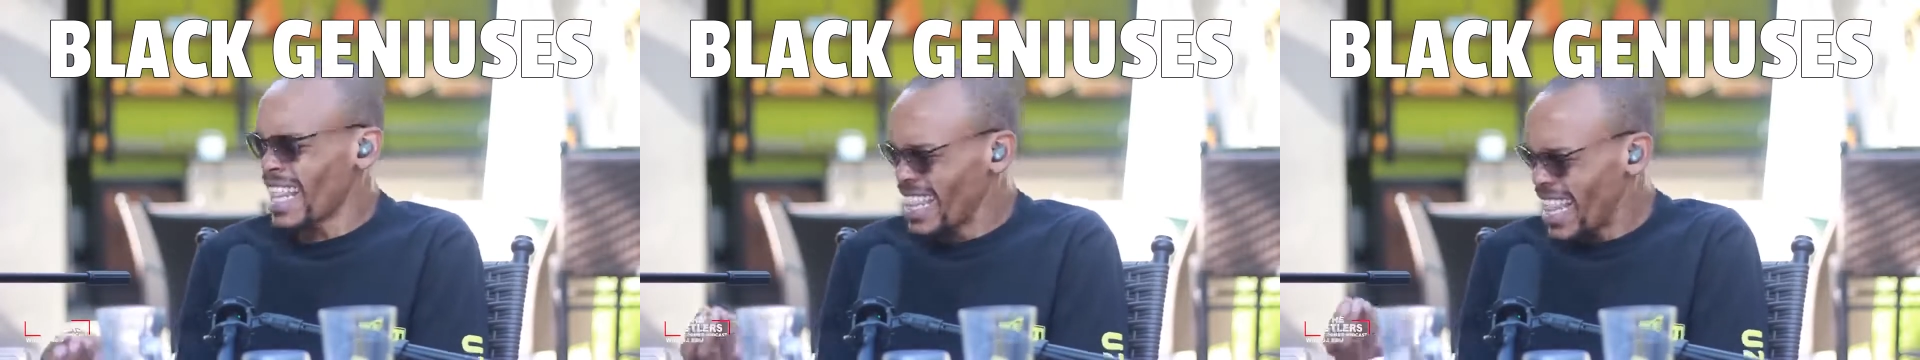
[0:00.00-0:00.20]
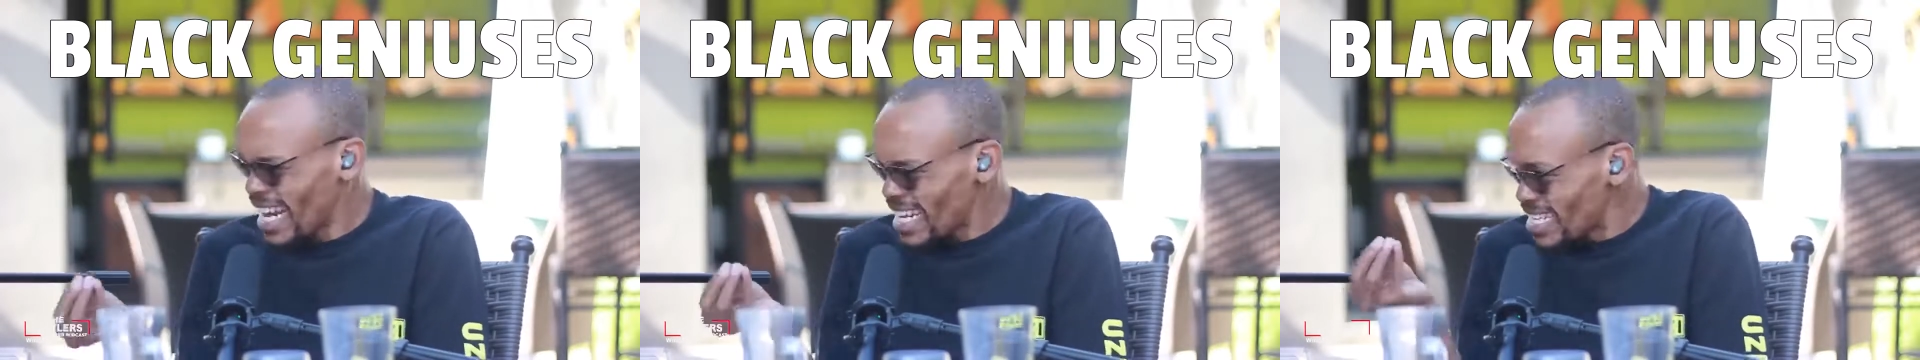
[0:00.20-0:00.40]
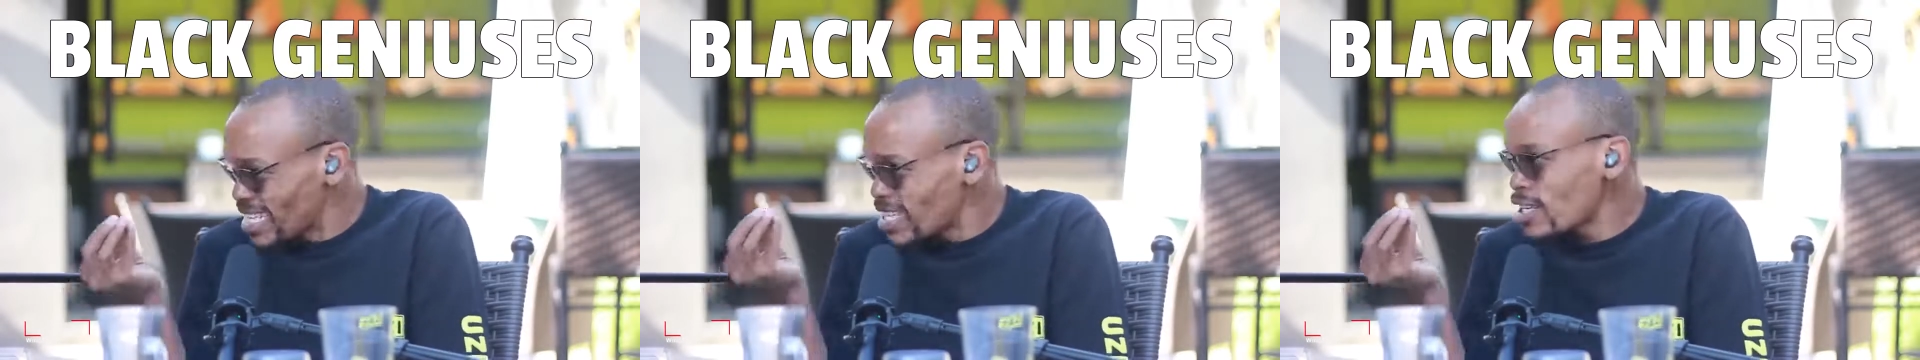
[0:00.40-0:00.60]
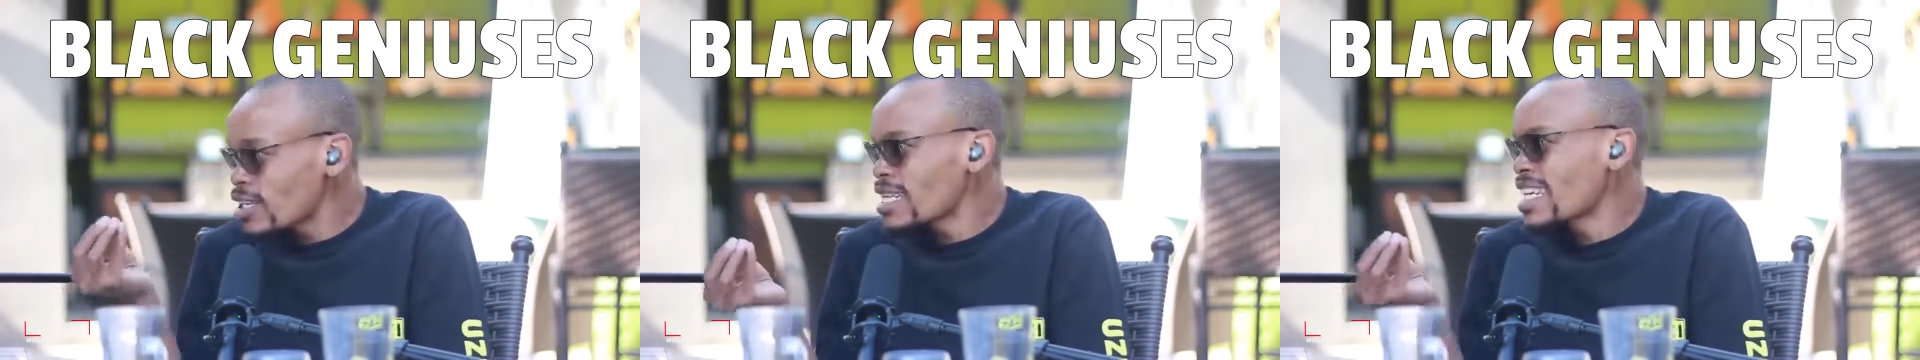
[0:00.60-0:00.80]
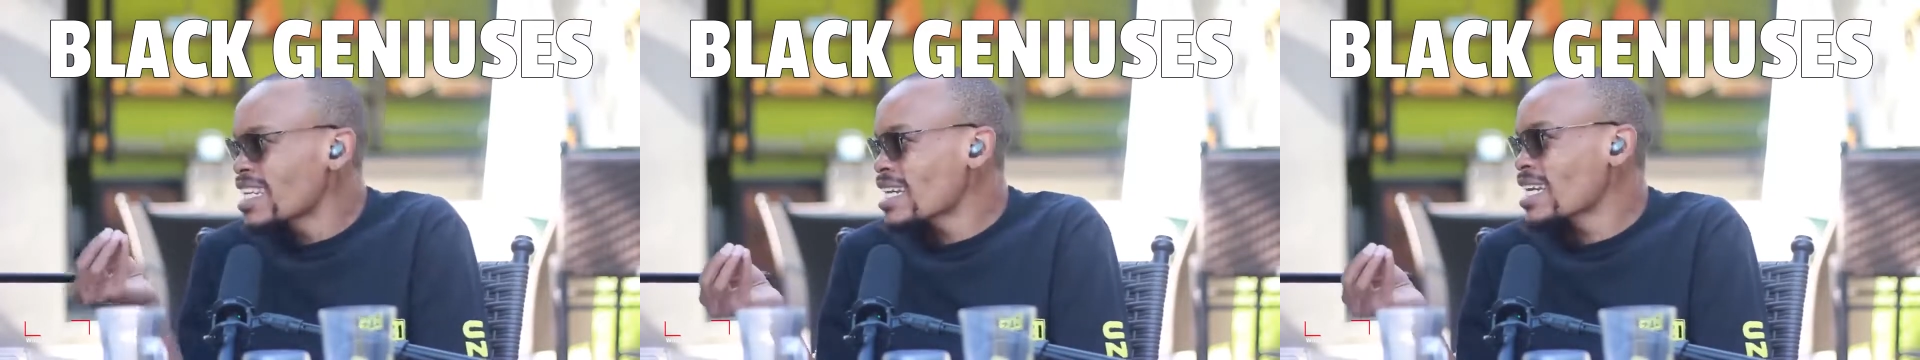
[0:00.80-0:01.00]
that
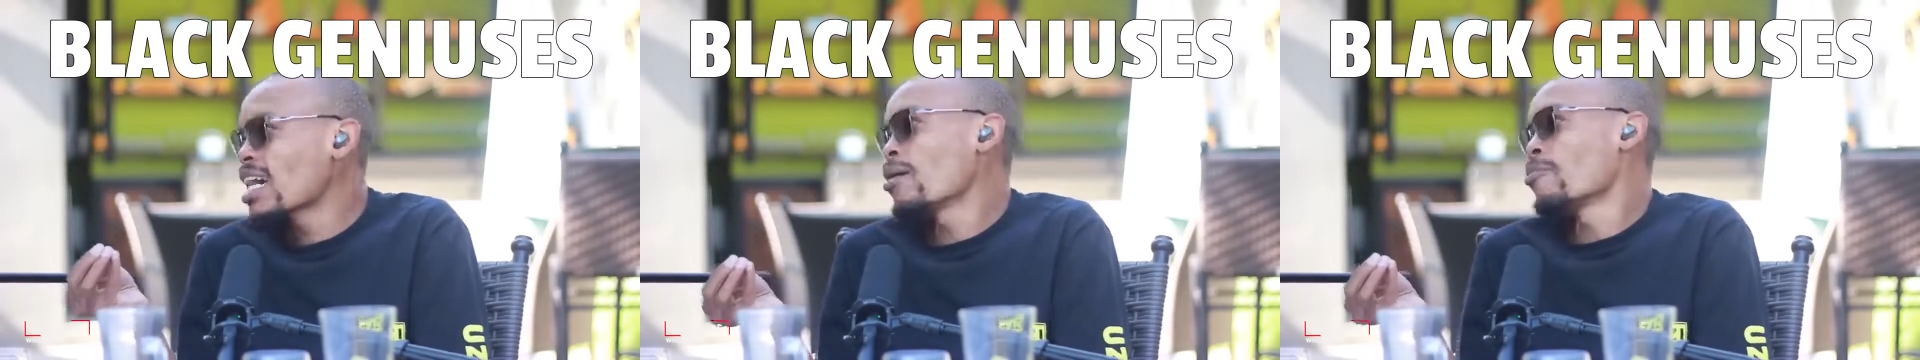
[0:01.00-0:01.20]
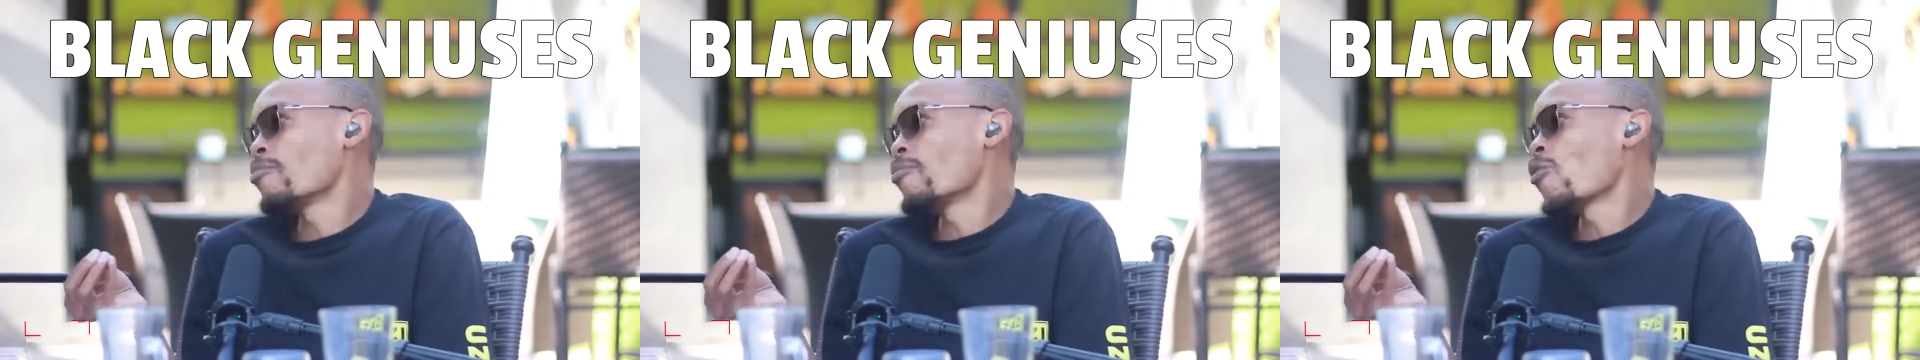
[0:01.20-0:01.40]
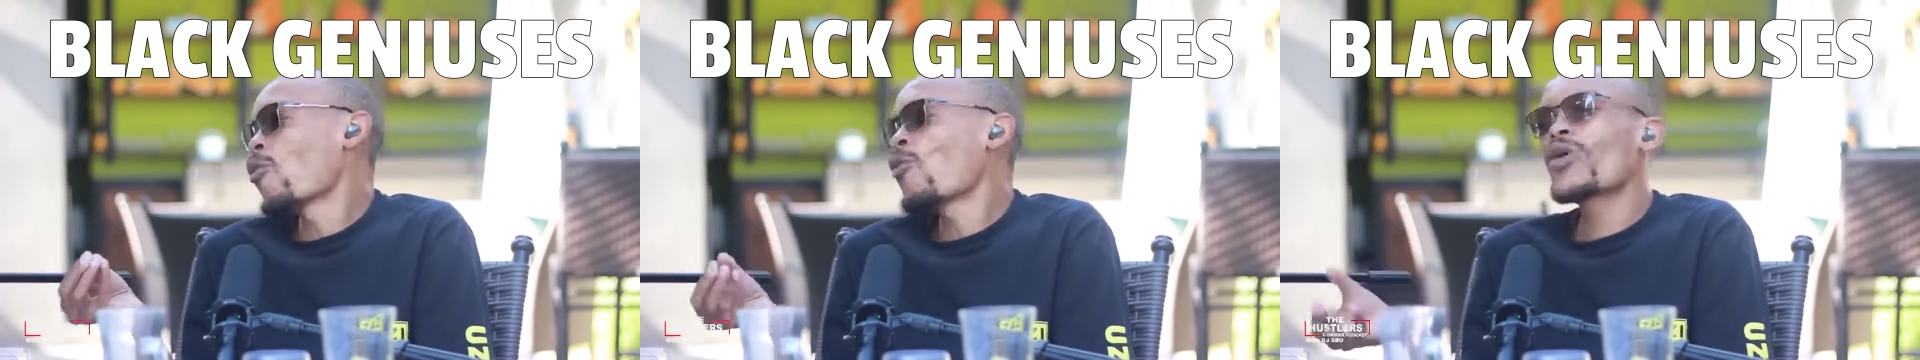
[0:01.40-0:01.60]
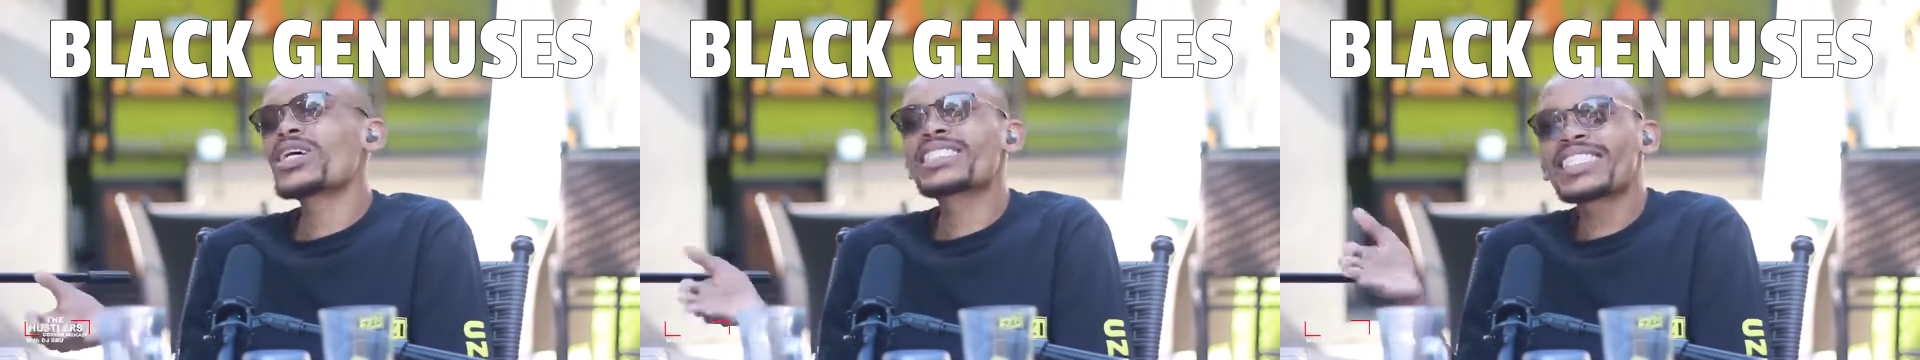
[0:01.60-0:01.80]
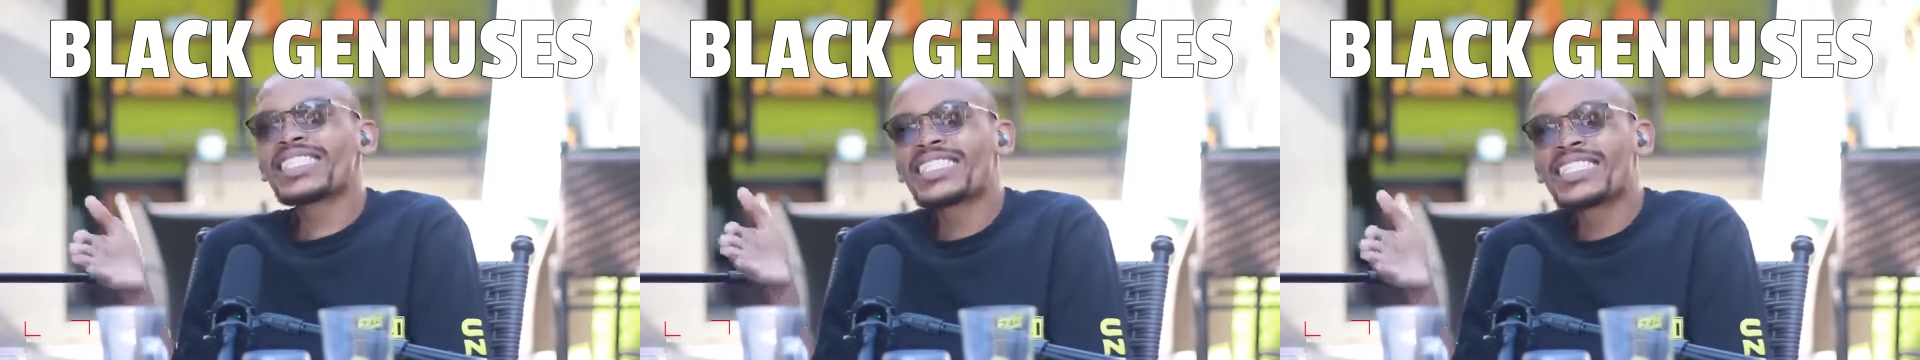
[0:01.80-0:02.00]
little income
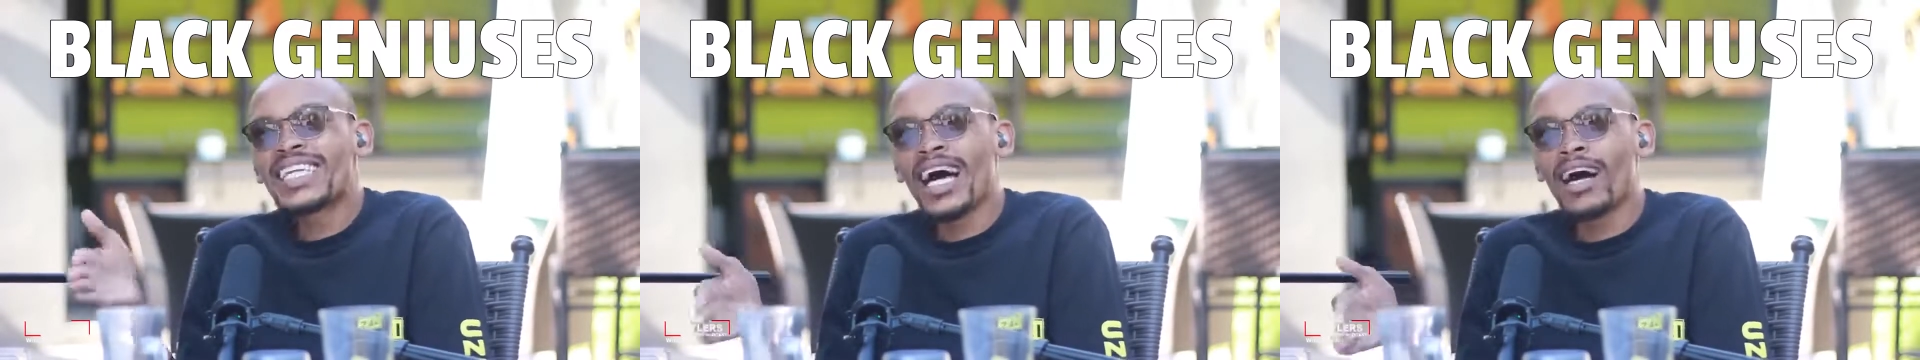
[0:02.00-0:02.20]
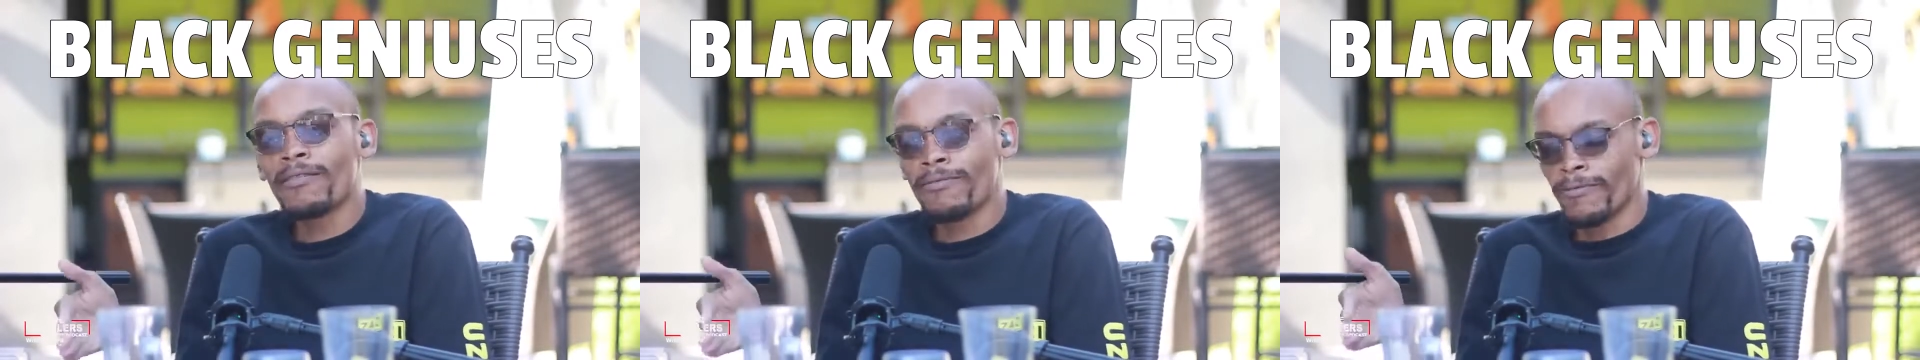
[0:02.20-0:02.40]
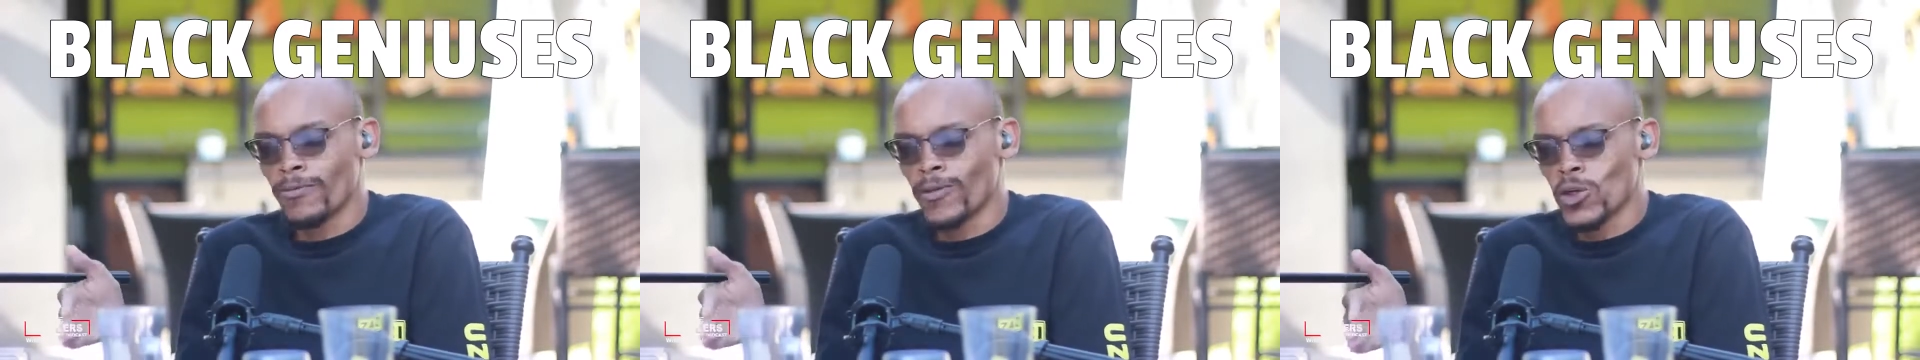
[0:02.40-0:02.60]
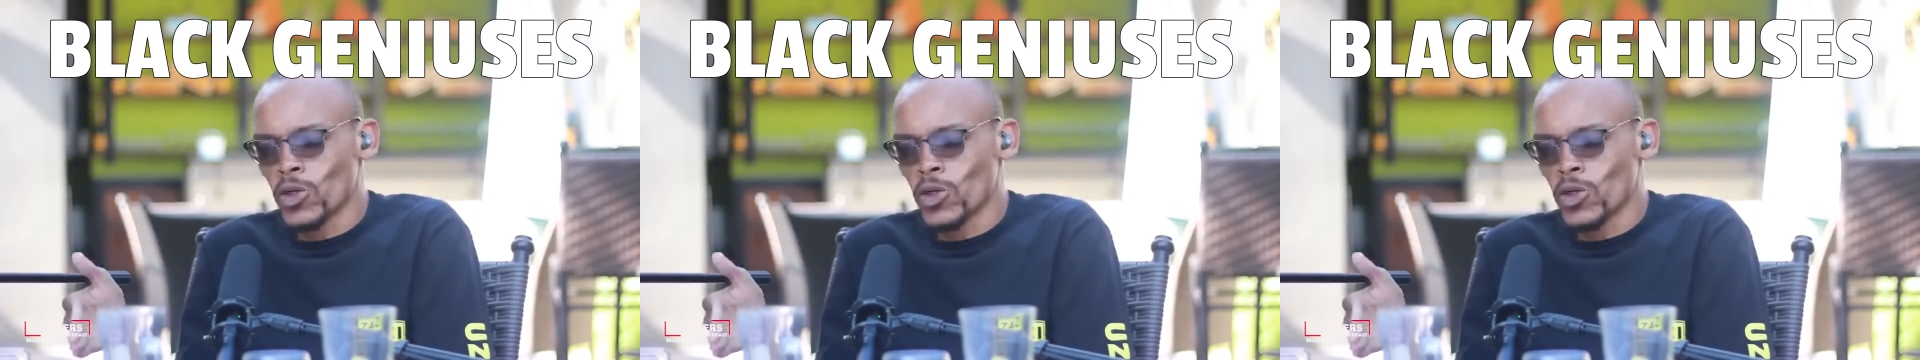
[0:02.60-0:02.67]
was enough